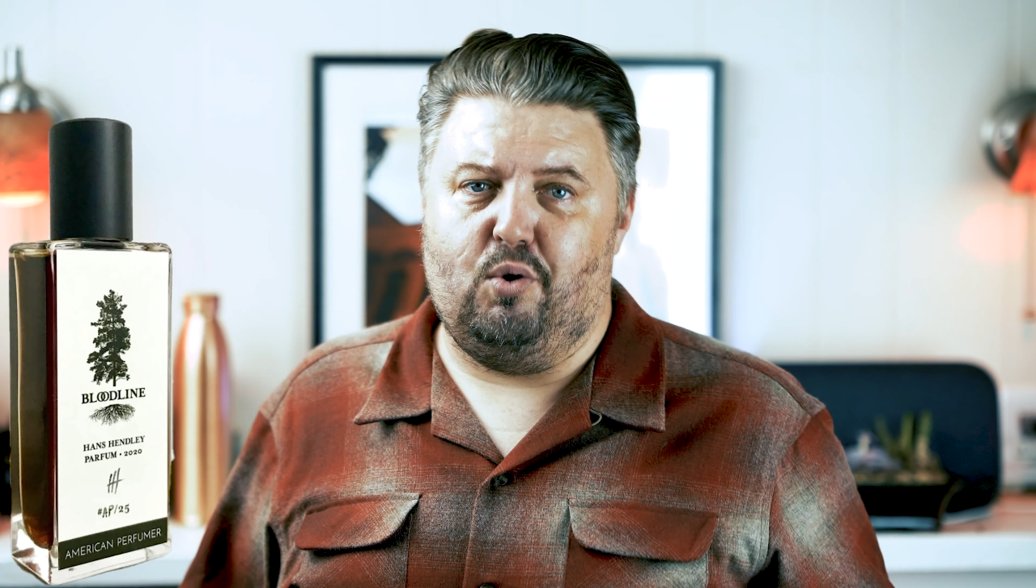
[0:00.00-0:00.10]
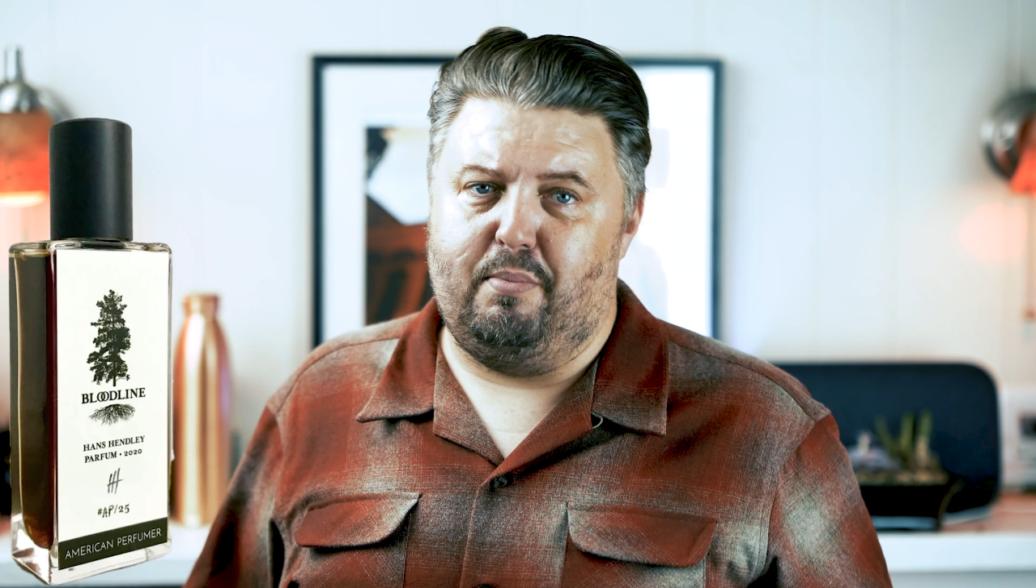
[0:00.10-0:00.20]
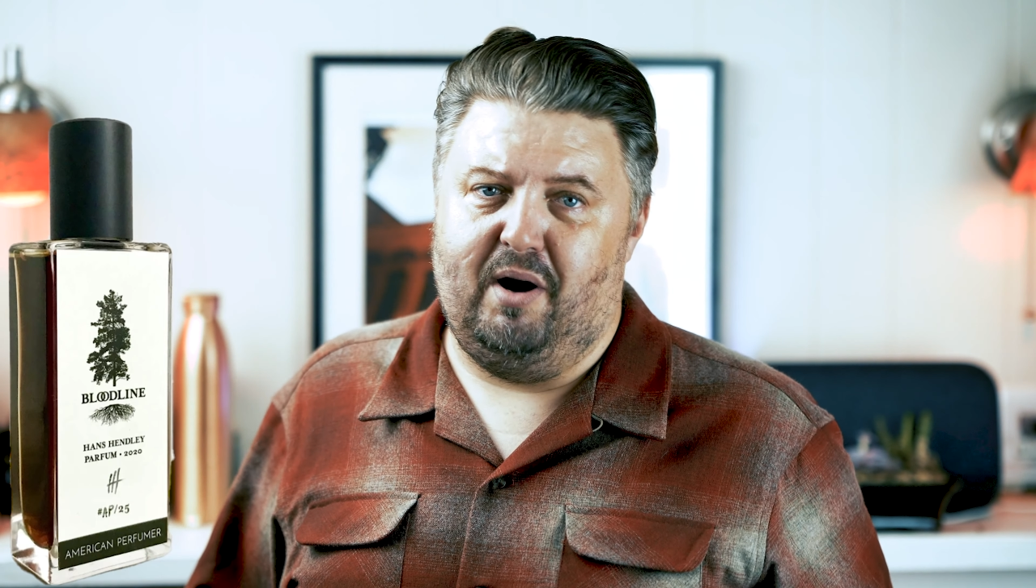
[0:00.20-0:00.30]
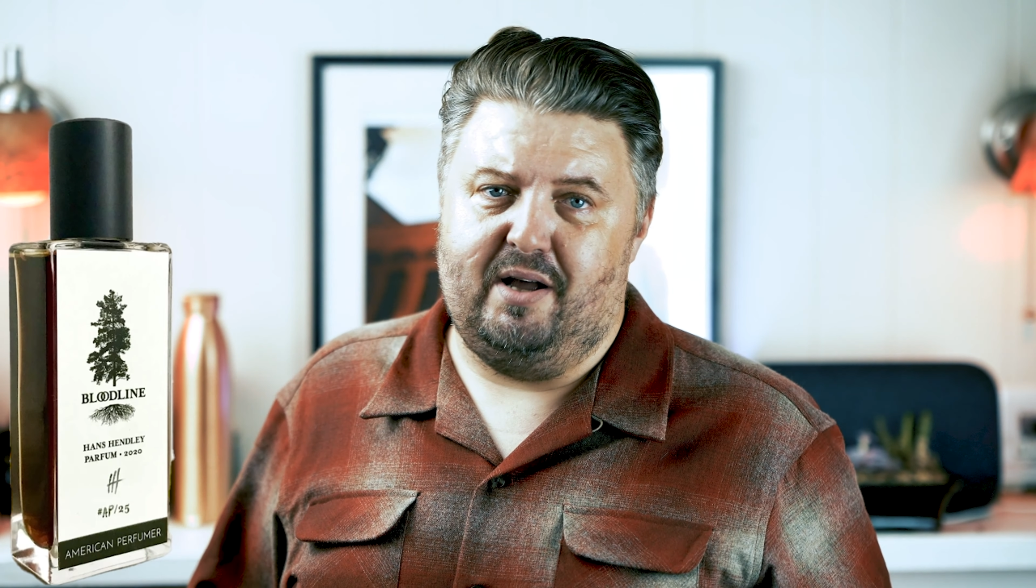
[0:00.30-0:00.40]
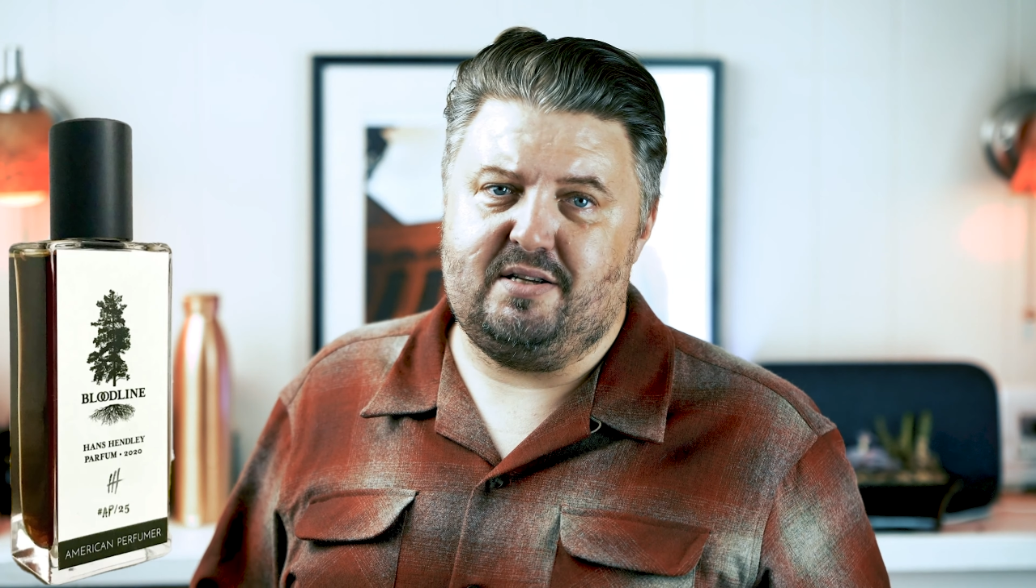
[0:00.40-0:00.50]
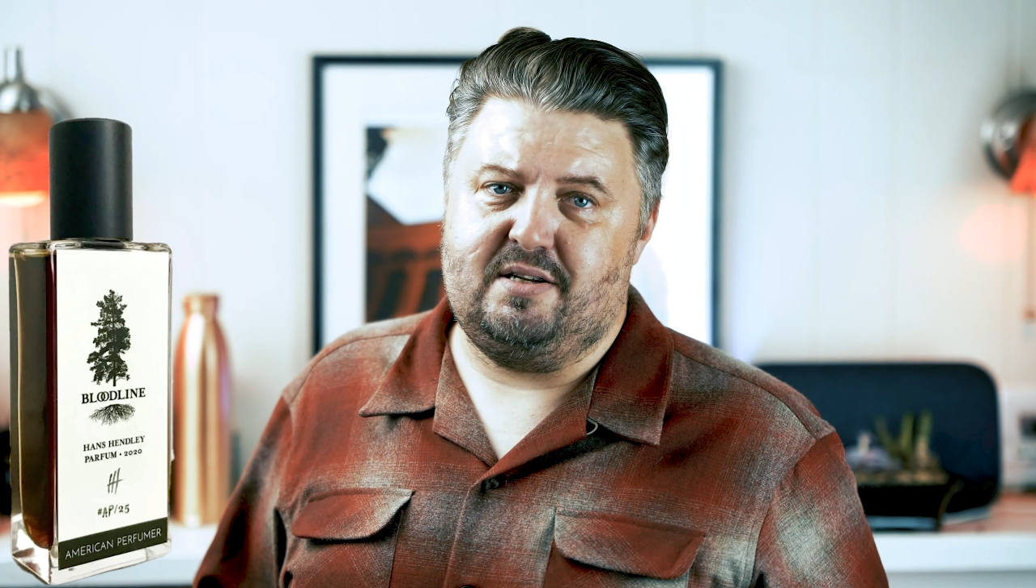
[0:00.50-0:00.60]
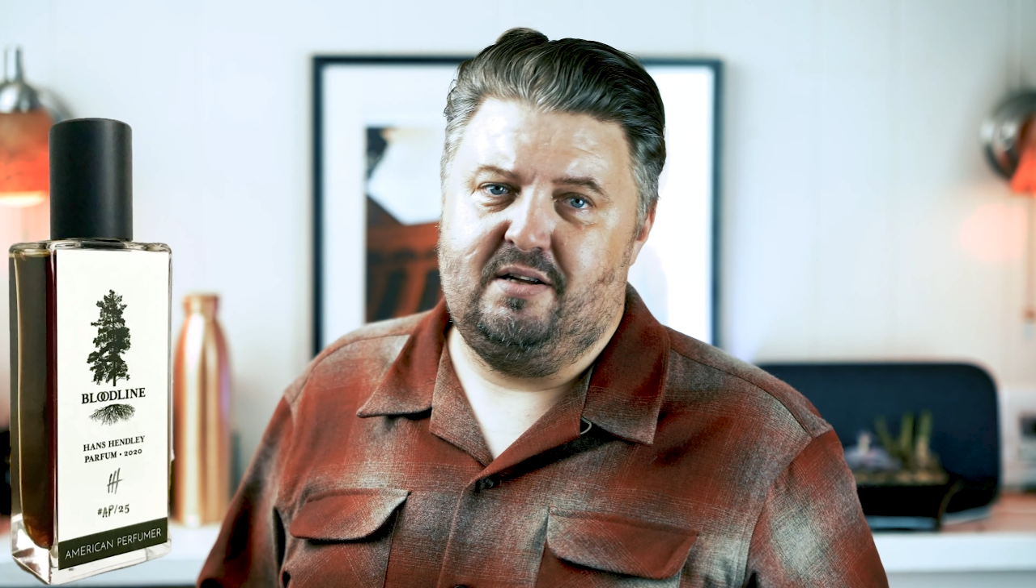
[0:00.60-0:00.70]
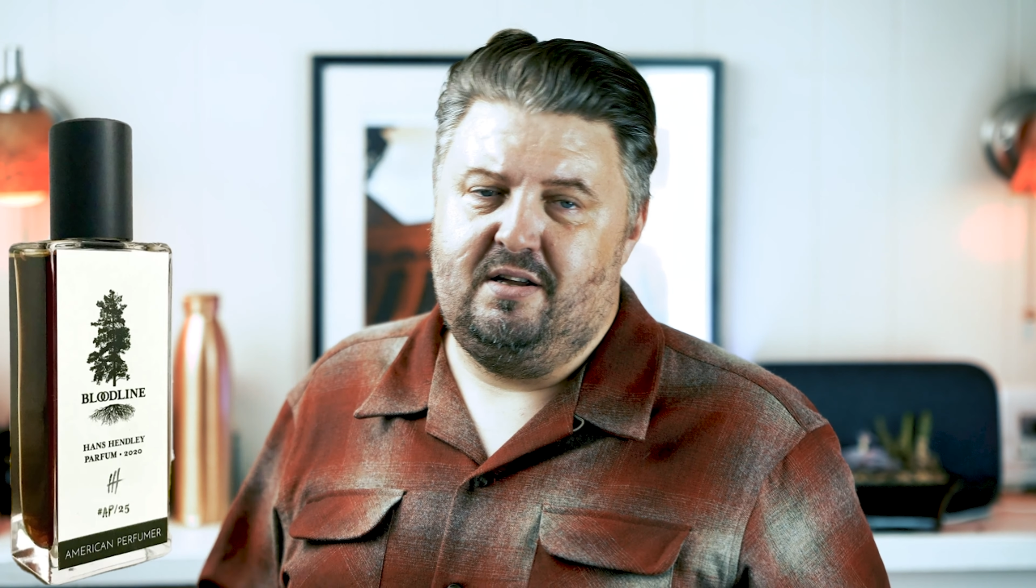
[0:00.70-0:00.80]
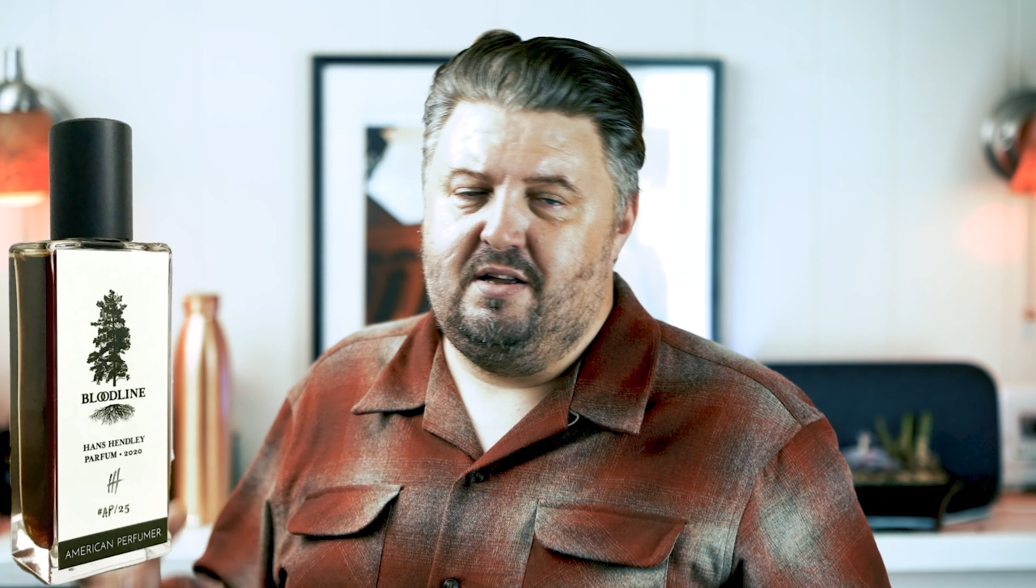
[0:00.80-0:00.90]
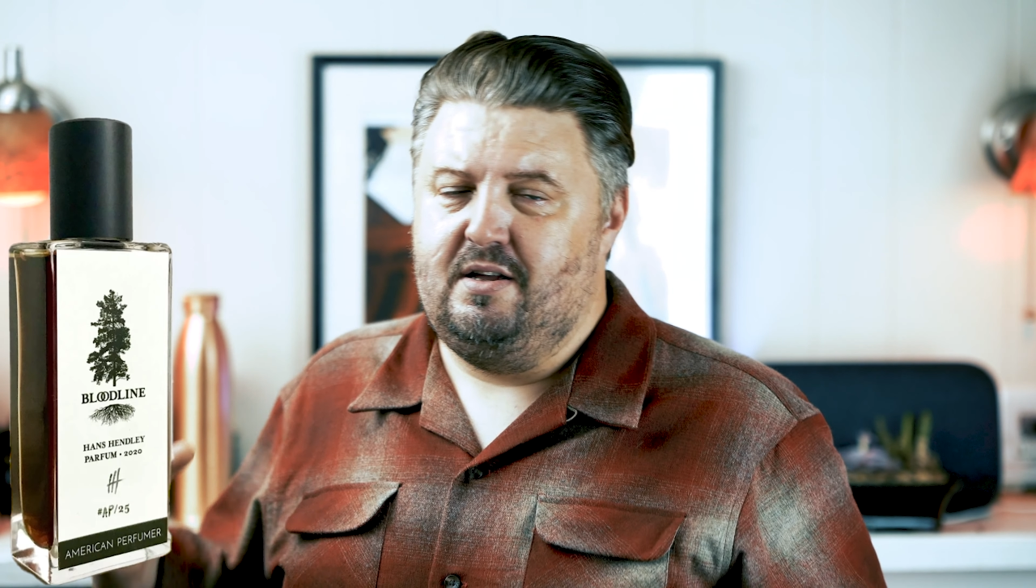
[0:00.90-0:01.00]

oak moss.